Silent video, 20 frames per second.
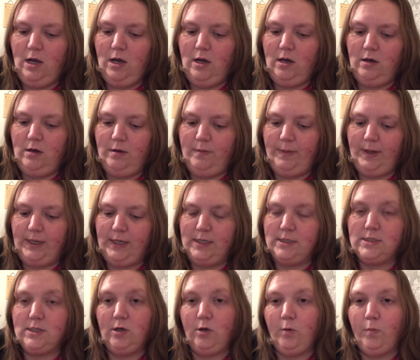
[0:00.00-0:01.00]
I
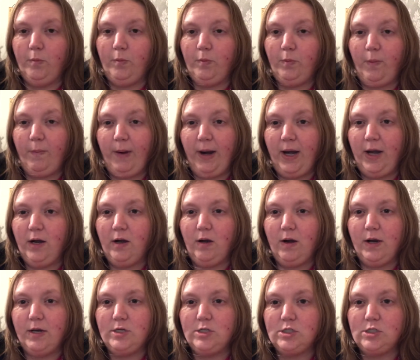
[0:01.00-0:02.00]
guess help prepare
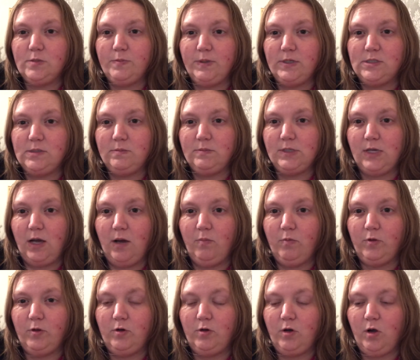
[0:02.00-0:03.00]
and just spend some
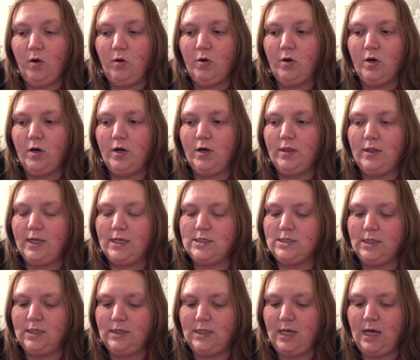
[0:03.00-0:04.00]
time with her daughter and
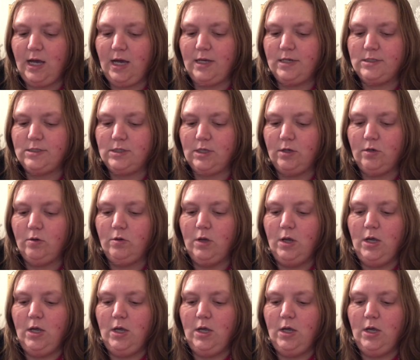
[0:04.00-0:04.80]
things like that. So